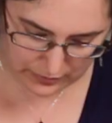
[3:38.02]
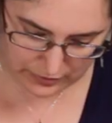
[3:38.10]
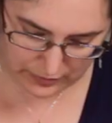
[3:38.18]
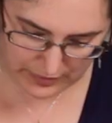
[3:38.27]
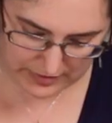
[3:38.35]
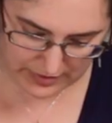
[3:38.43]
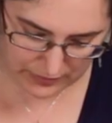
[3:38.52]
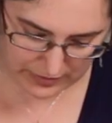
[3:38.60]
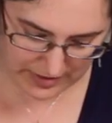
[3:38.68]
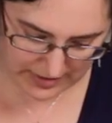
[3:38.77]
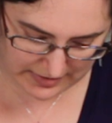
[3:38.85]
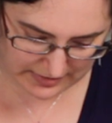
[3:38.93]
which means I
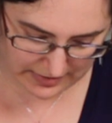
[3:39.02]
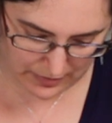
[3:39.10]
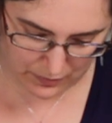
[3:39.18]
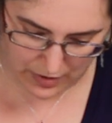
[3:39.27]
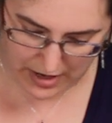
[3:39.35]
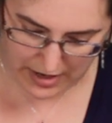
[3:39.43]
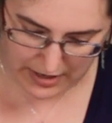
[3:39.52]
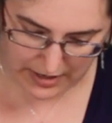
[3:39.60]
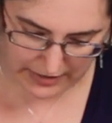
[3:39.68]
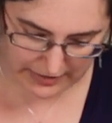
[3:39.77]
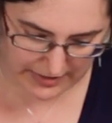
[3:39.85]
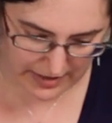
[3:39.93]
wanna isolate y
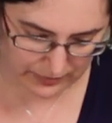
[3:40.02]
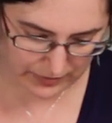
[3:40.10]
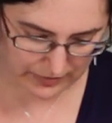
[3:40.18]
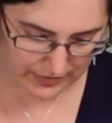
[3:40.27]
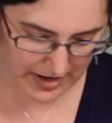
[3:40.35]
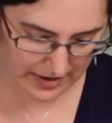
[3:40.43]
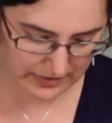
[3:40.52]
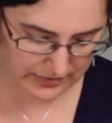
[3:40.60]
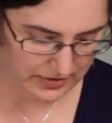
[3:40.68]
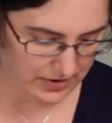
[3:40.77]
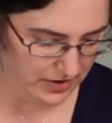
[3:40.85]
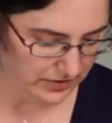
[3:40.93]
and get rid of
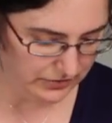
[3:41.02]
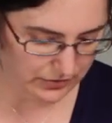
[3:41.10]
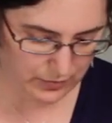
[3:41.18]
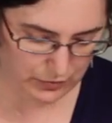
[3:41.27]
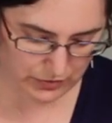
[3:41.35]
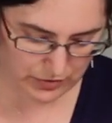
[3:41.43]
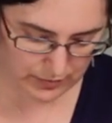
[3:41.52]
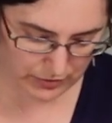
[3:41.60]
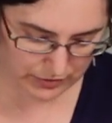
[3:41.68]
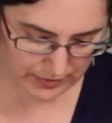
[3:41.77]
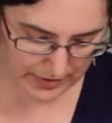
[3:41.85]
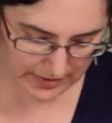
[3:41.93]
x. So I'm going to
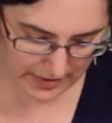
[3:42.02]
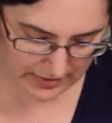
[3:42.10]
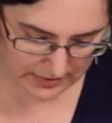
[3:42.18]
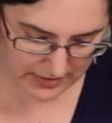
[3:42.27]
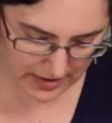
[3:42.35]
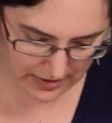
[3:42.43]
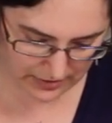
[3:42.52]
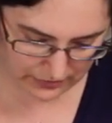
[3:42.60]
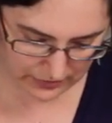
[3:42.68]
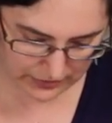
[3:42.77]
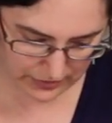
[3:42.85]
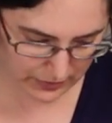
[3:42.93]
multiply that entire
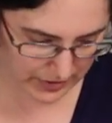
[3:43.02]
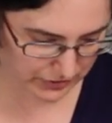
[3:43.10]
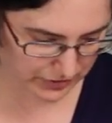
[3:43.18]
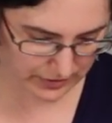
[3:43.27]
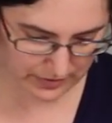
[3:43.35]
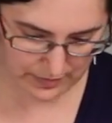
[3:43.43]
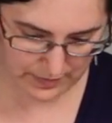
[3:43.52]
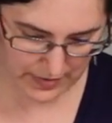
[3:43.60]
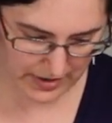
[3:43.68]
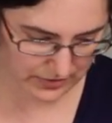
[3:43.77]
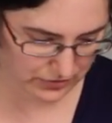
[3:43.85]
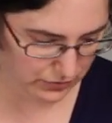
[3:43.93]
first equation
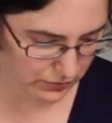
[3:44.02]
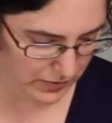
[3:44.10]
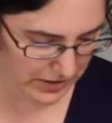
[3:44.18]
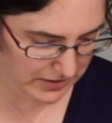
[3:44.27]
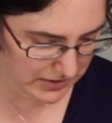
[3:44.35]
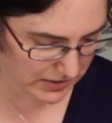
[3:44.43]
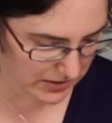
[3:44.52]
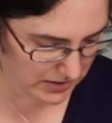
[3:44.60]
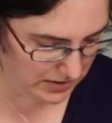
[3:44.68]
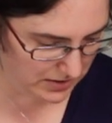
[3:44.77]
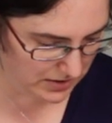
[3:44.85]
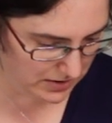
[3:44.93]
by
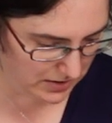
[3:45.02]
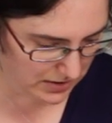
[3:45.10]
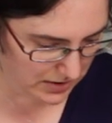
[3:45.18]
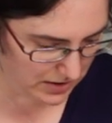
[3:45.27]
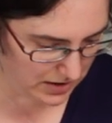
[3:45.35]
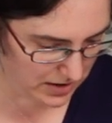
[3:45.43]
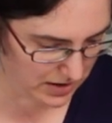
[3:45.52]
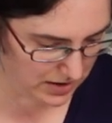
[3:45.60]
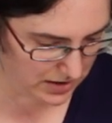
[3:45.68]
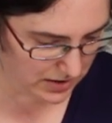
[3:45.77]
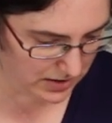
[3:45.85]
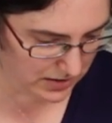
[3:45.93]
20.
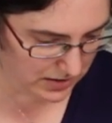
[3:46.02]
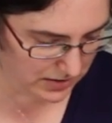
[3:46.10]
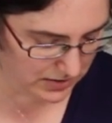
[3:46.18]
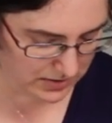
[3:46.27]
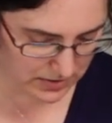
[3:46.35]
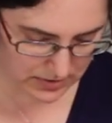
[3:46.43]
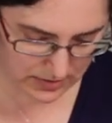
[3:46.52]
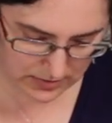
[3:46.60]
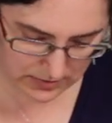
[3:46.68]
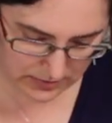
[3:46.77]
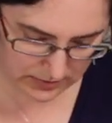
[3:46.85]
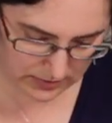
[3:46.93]
And